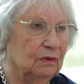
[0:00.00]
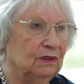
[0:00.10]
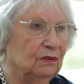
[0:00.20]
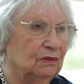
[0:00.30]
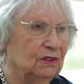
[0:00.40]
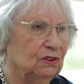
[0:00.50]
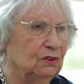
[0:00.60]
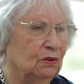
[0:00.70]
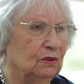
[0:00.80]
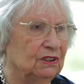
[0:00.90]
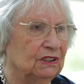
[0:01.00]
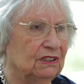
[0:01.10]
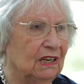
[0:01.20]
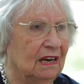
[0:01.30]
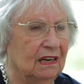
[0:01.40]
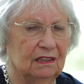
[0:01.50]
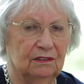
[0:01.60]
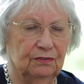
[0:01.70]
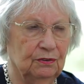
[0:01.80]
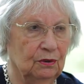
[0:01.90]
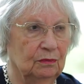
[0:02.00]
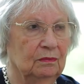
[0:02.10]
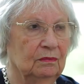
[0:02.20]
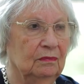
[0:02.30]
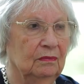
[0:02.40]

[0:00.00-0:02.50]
Where the soldiers hide from.